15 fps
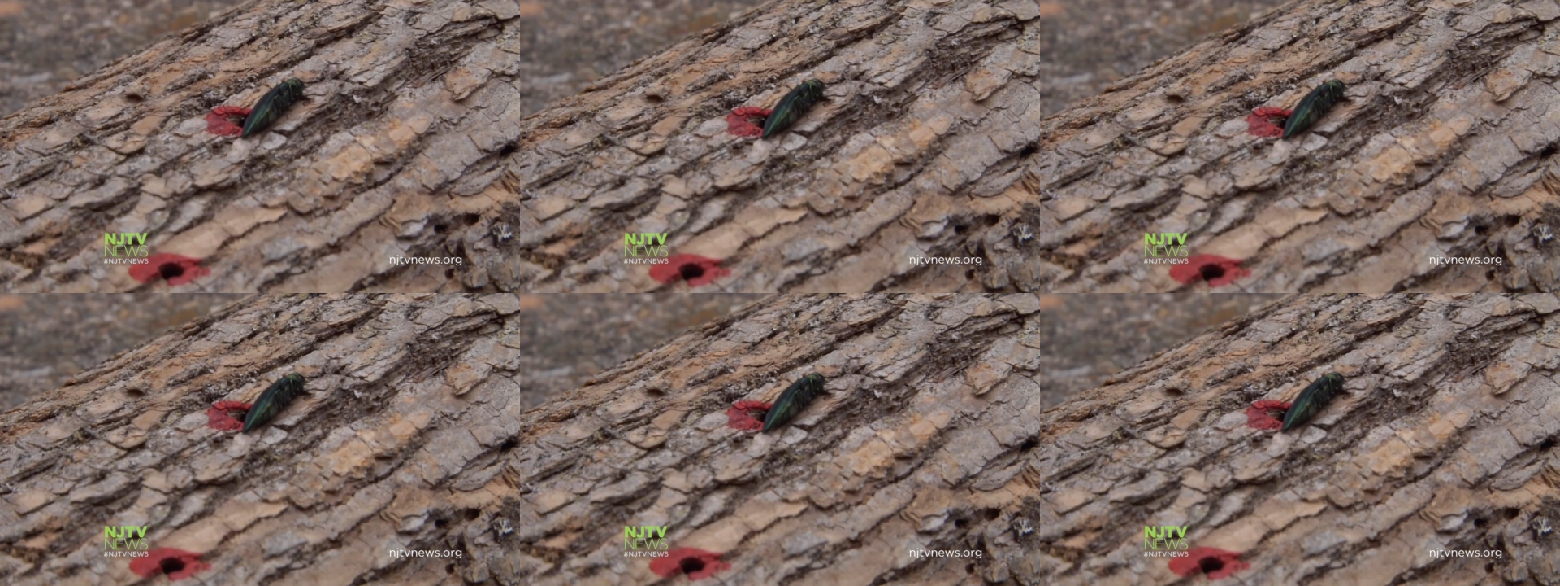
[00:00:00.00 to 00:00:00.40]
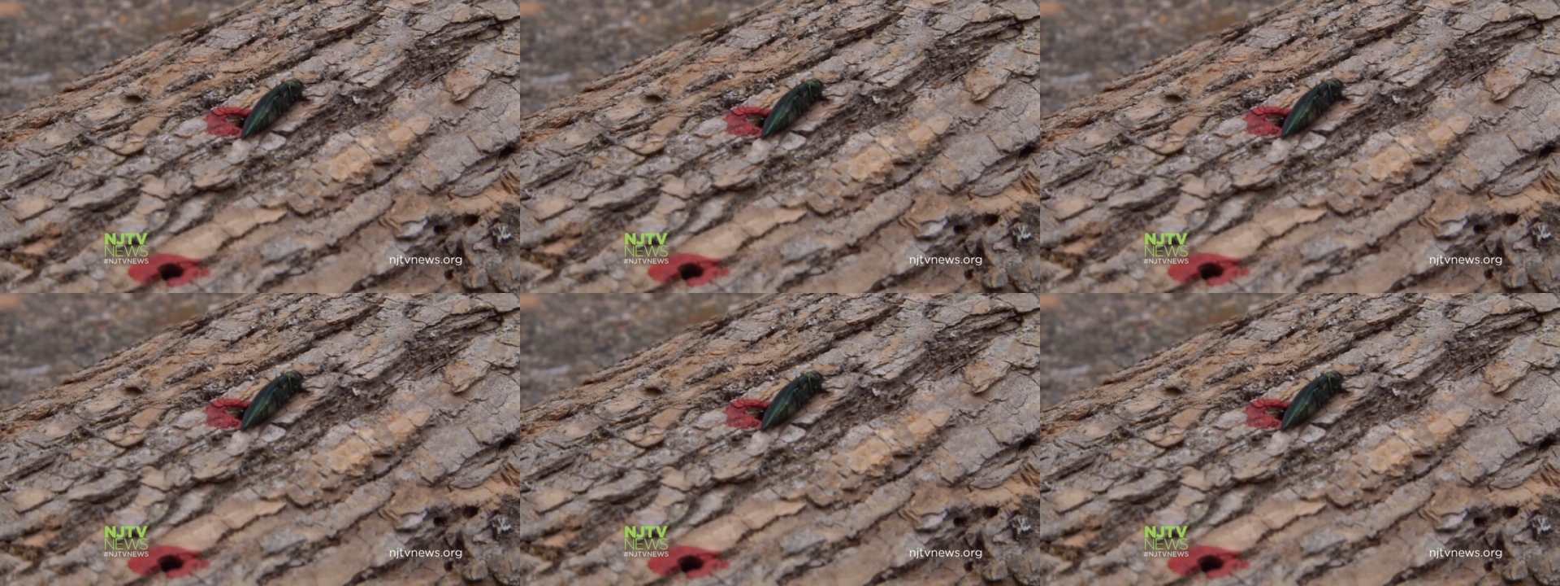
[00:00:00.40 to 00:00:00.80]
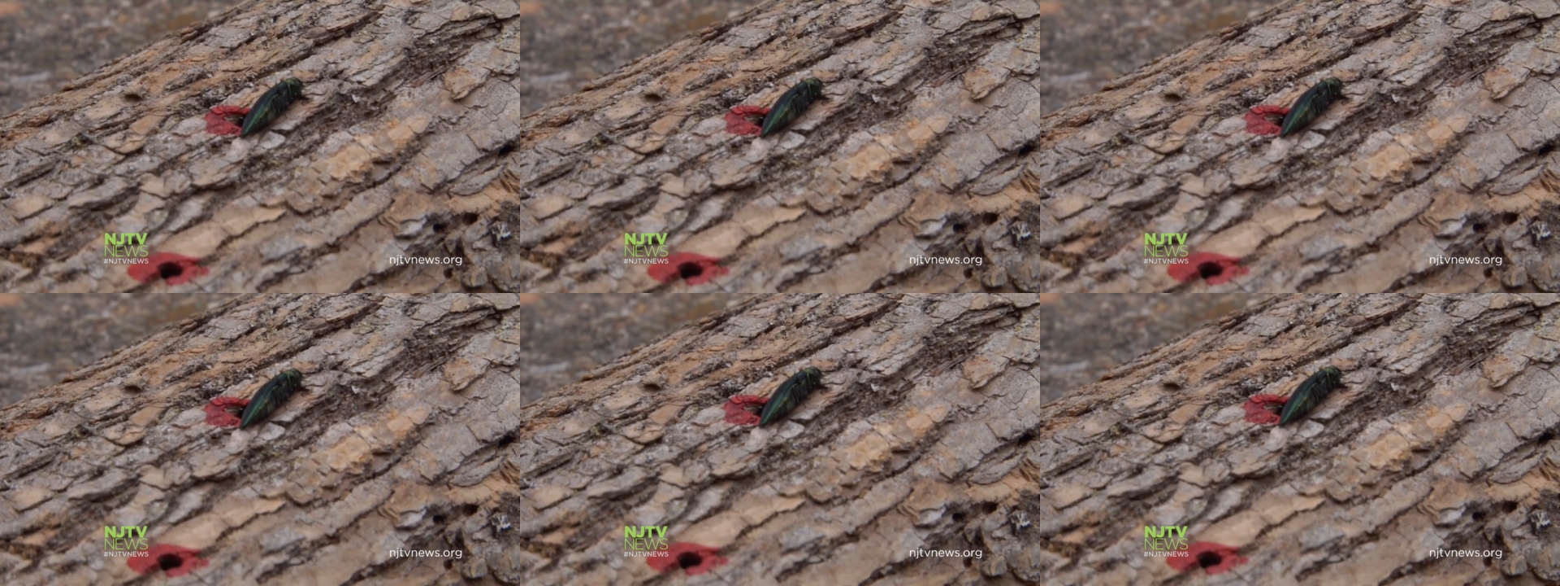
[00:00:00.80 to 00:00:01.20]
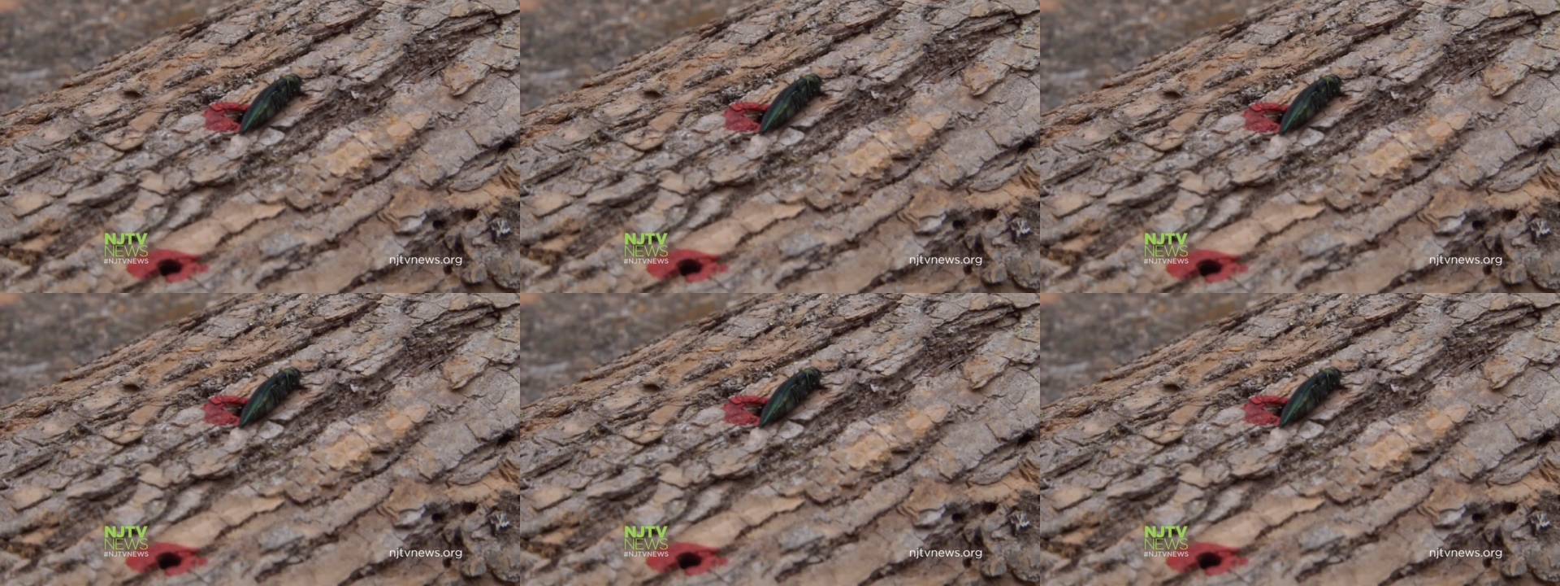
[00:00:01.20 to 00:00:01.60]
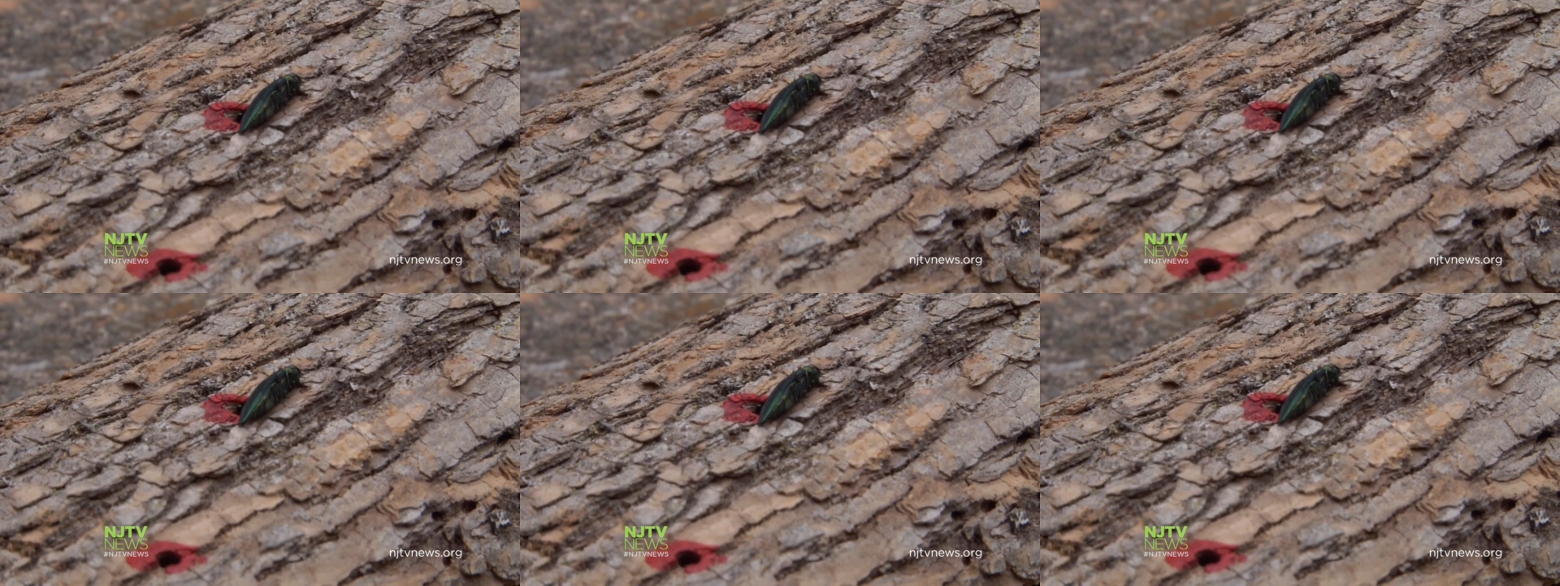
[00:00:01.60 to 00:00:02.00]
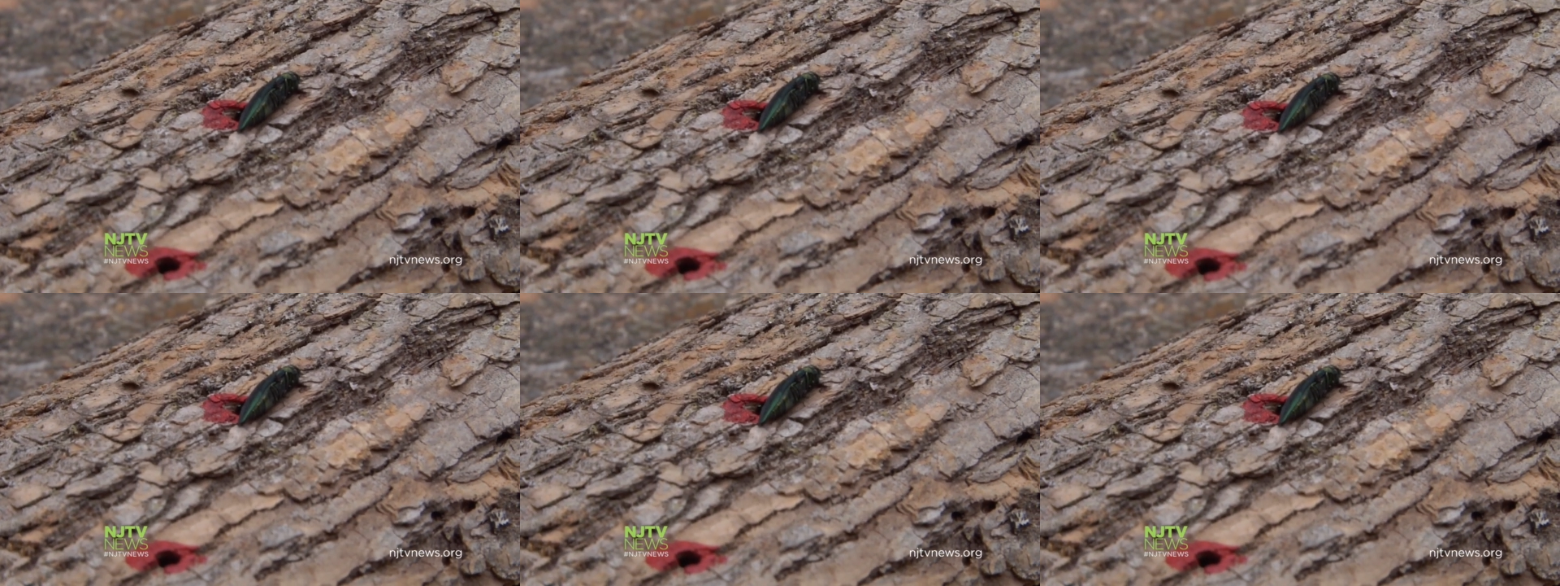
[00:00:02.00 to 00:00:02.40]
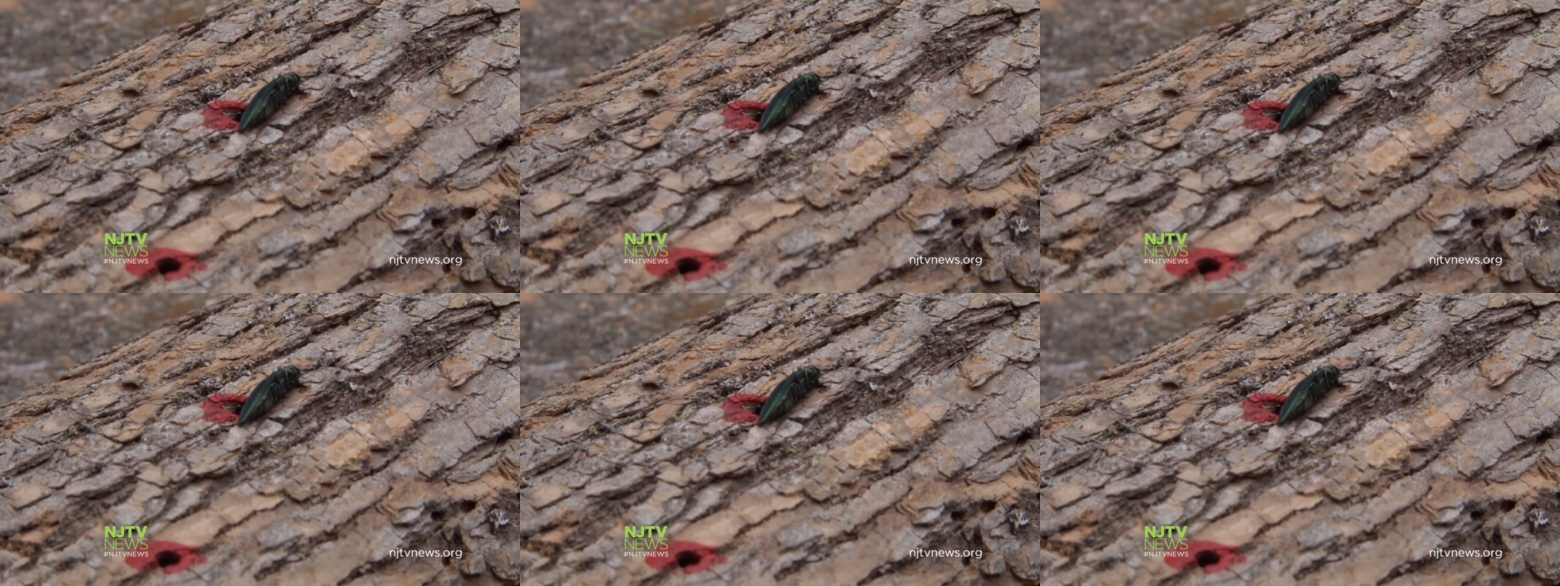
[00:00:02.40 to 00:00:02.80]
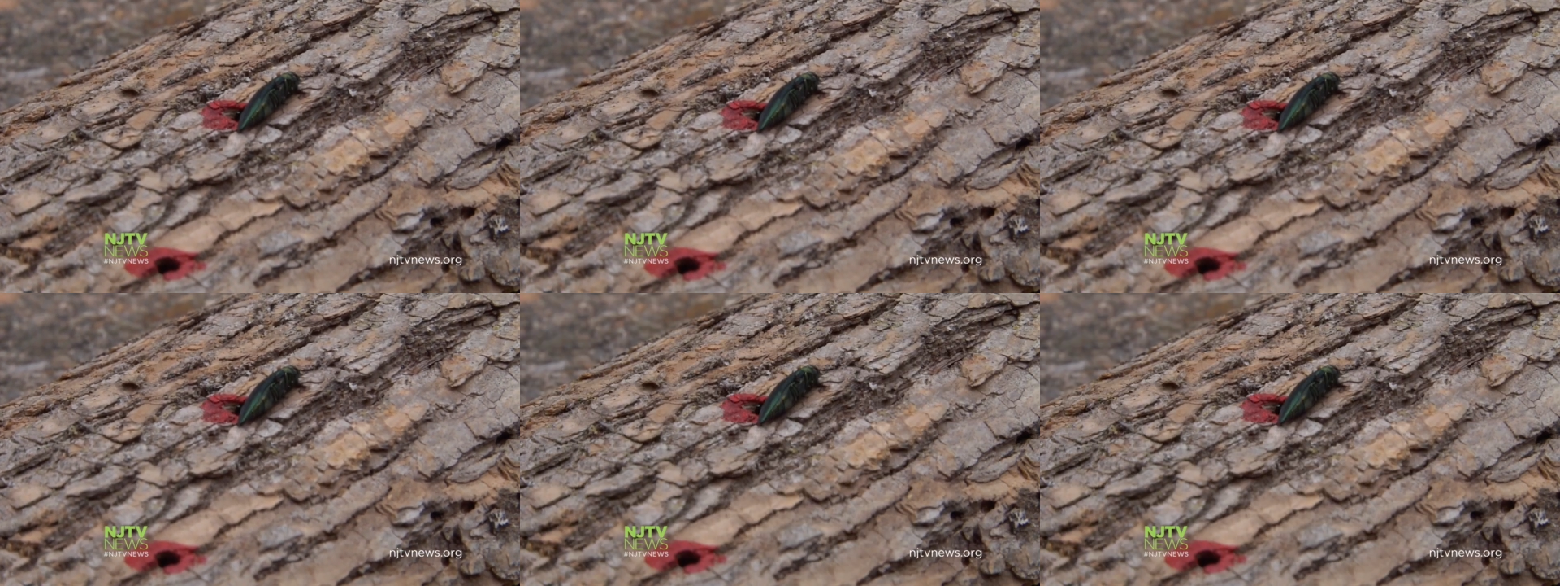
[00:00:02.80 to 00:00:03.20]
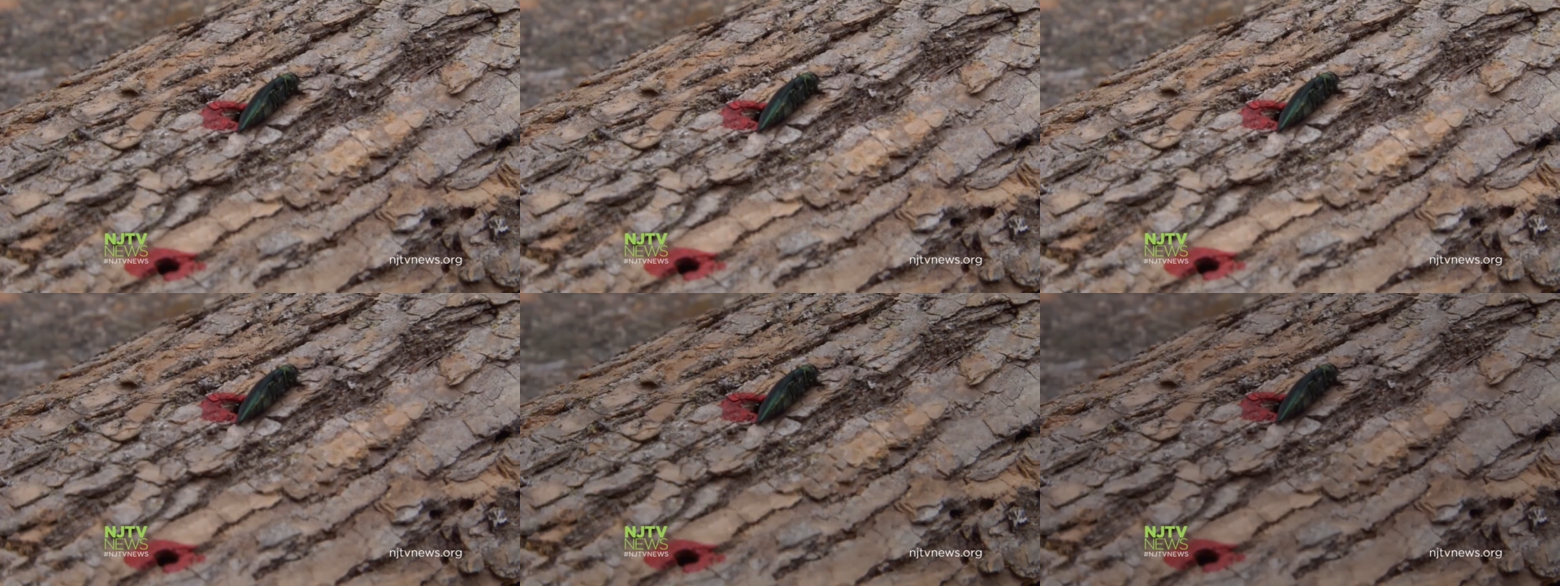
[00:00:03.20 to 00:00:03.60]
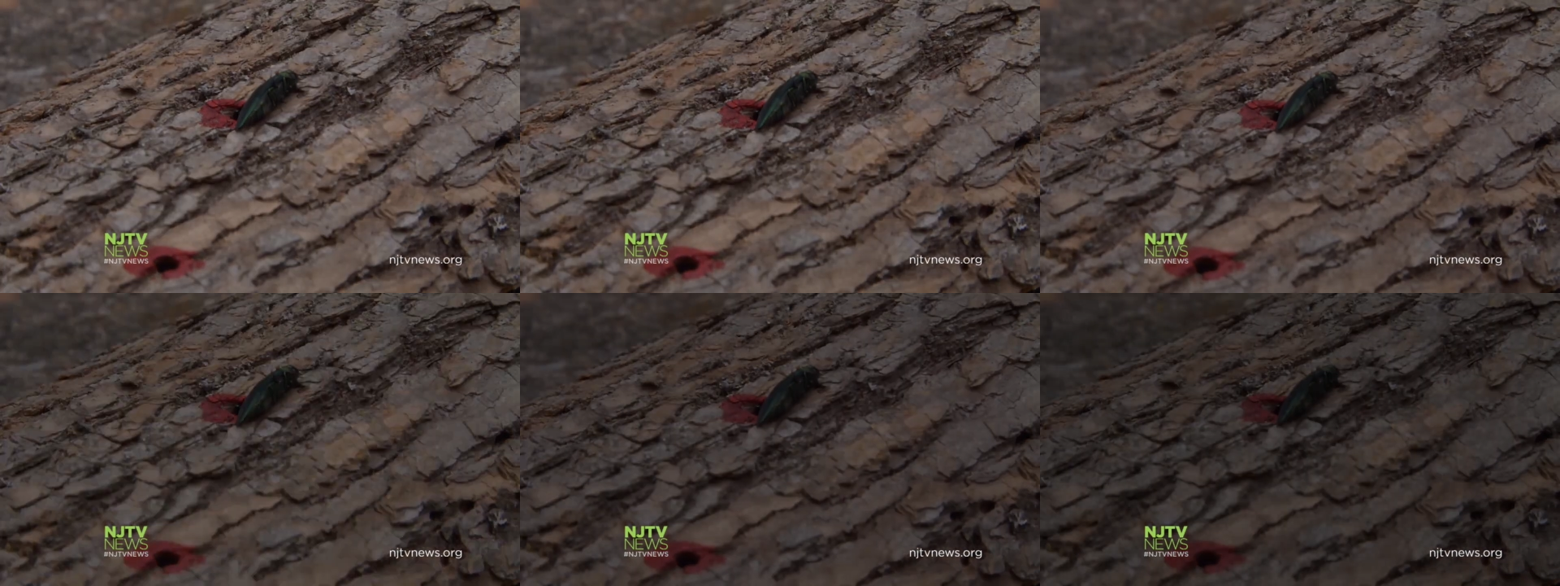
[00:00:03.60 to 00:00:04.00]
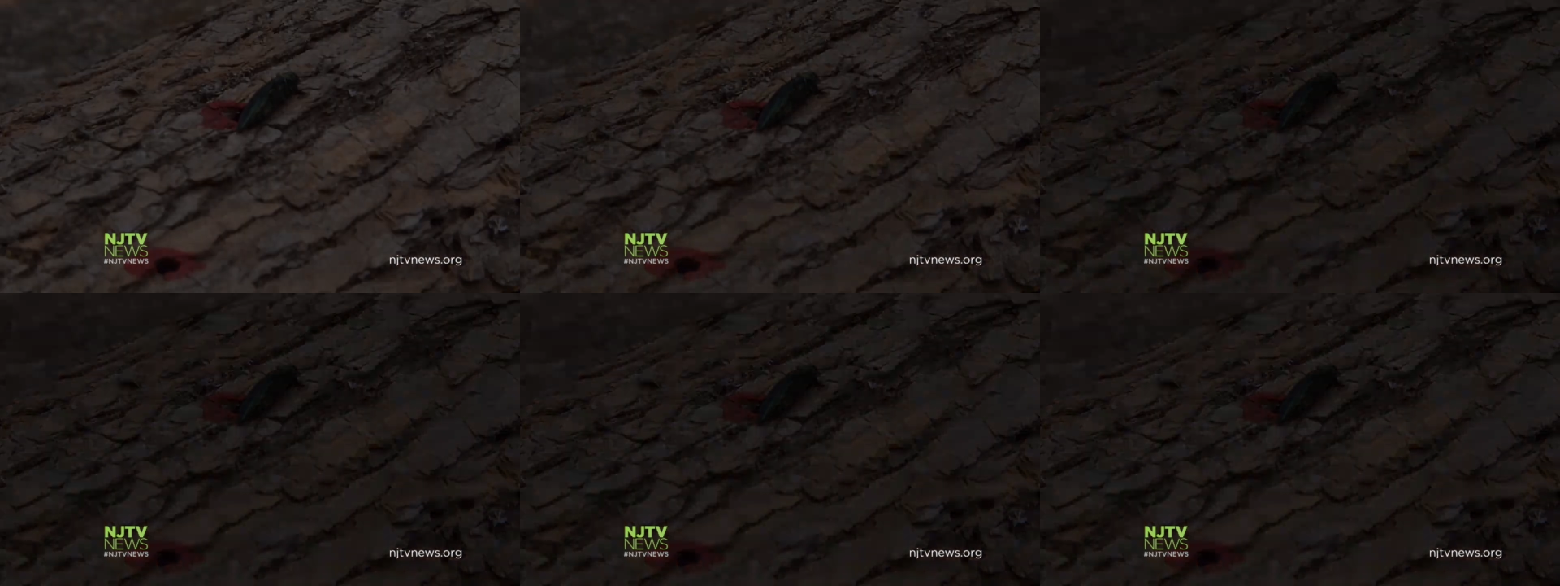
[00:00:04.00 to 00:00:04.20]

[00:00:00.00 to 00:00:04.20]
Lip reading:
[unreadable: no face in view]